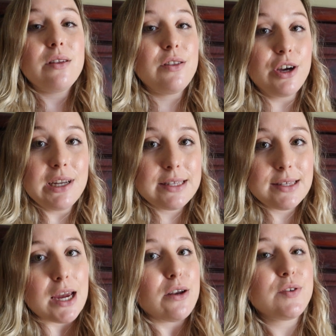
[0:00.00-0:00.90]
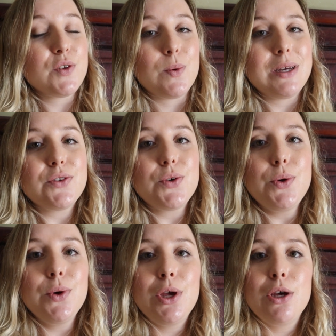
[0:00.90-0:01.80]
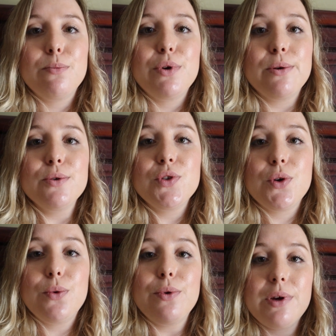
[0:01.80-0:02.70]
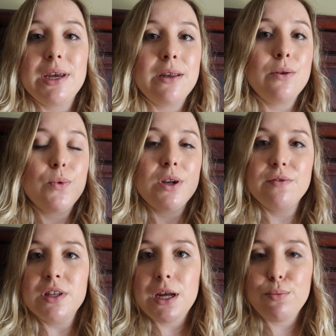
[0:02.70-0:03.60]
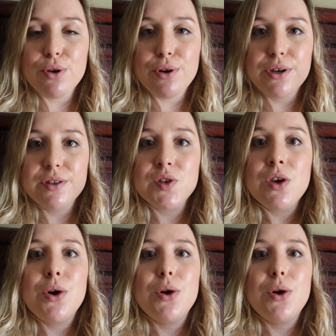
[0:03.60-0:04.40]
Not inside of Soweto, but also in one of the neighborhoods